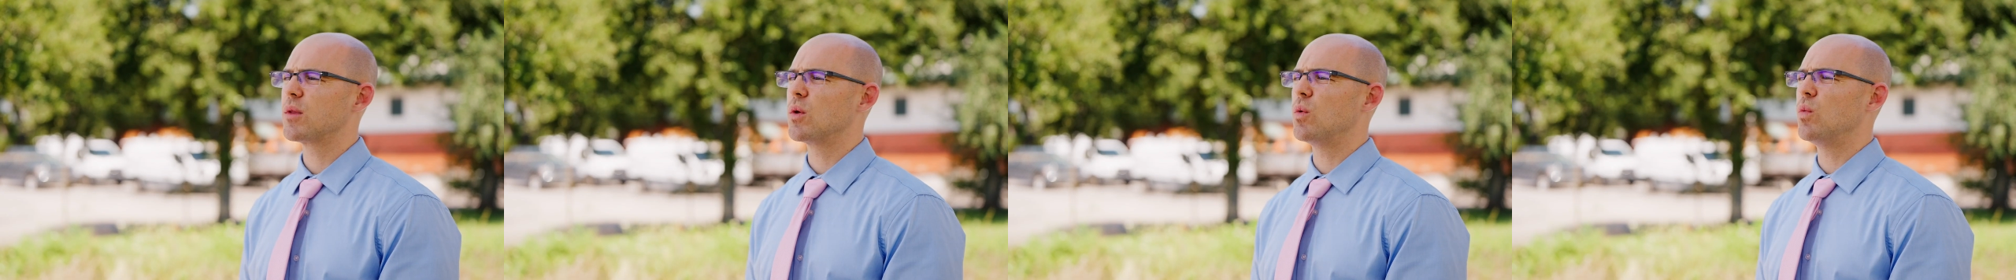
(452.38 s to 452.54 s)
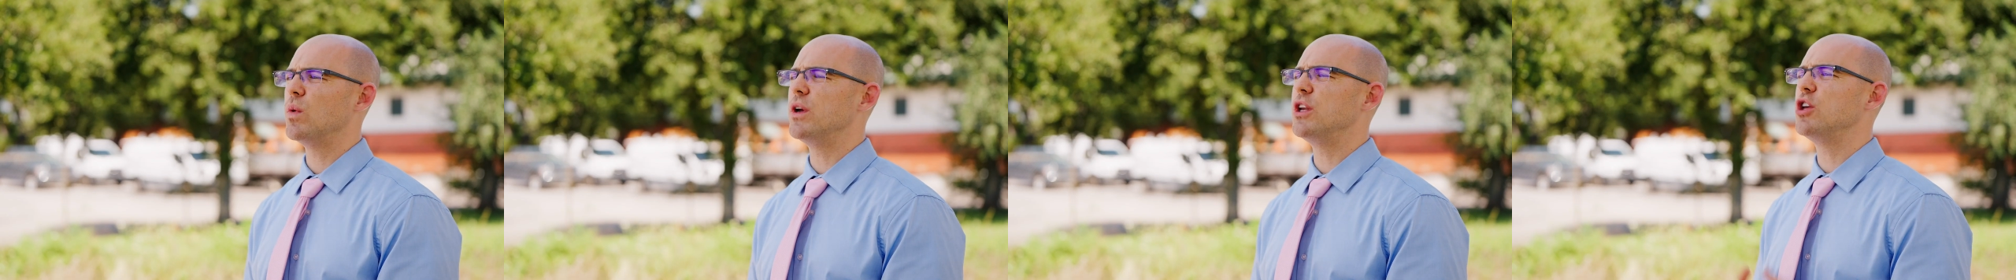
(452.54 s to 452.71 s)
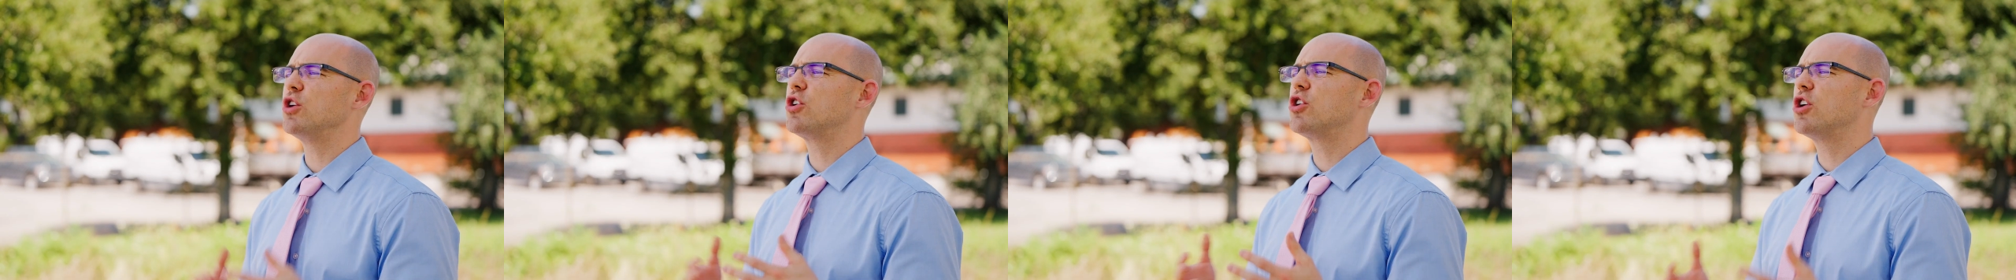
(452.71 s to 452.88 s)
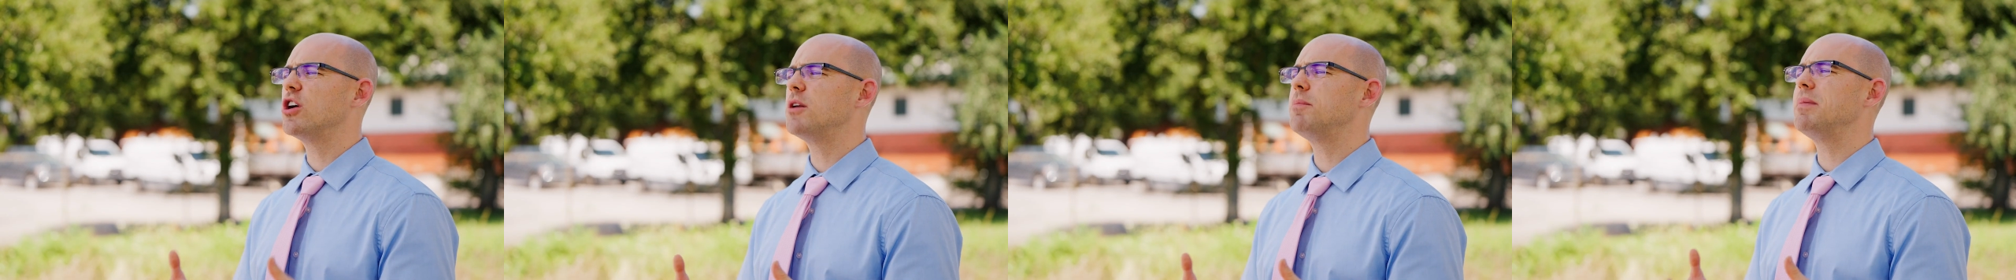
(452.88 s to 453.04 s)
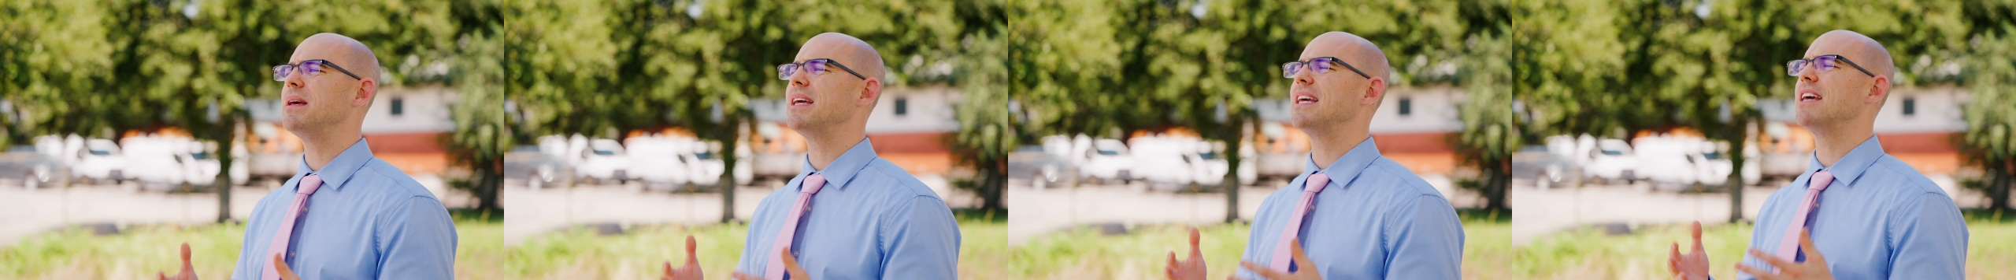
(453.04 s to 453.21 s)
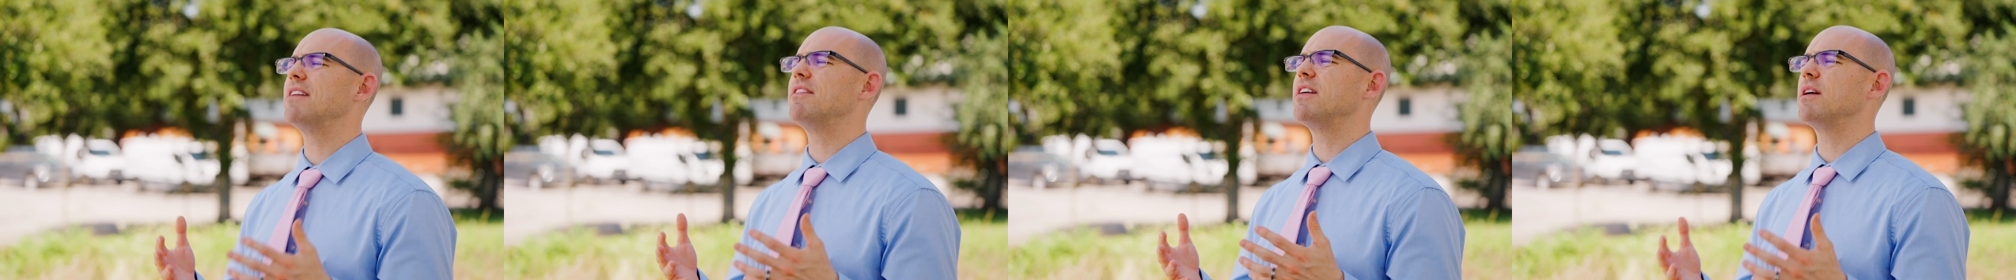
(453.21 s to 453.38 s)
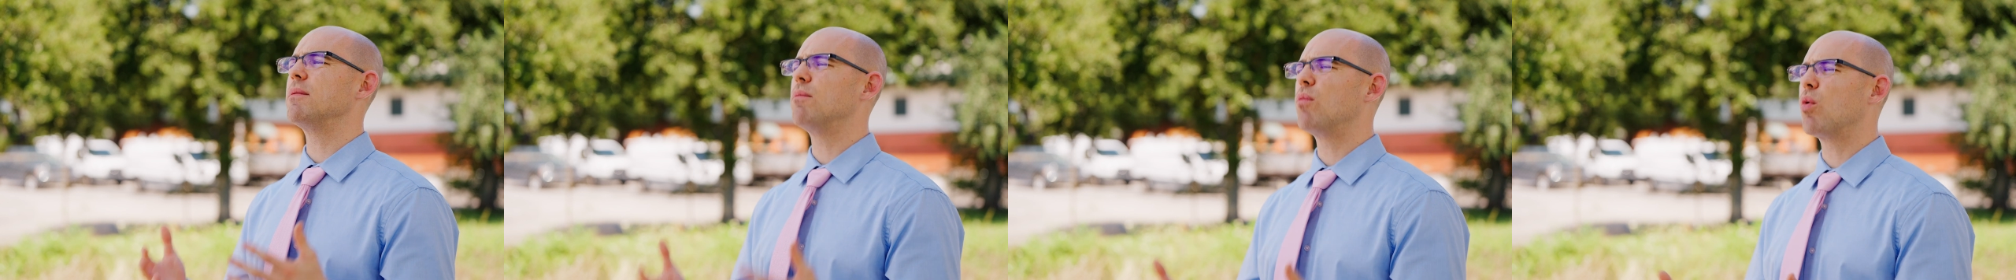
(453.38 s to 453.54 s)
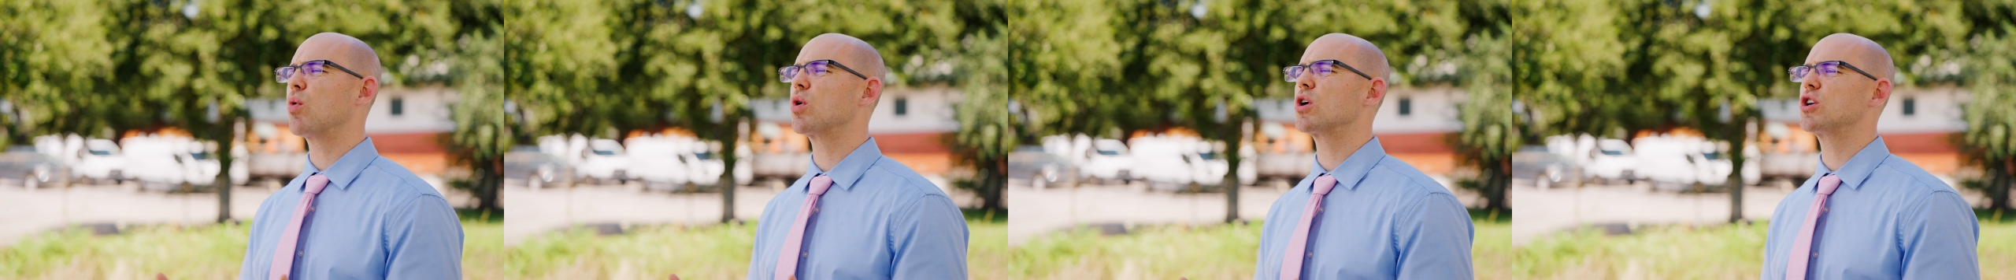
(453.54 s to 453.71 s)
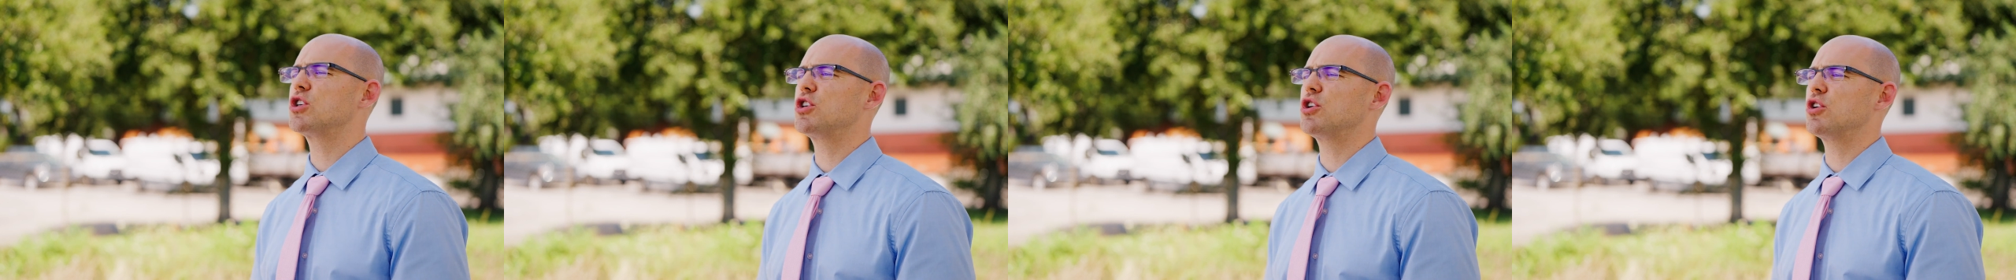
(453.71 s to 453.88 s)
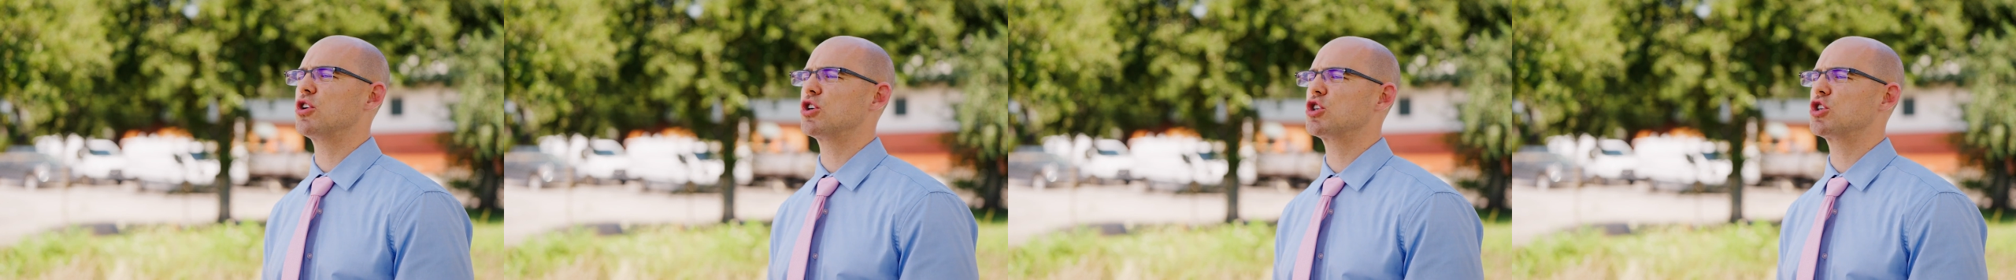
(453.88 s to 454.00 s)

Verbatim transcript: when you could be giving more to your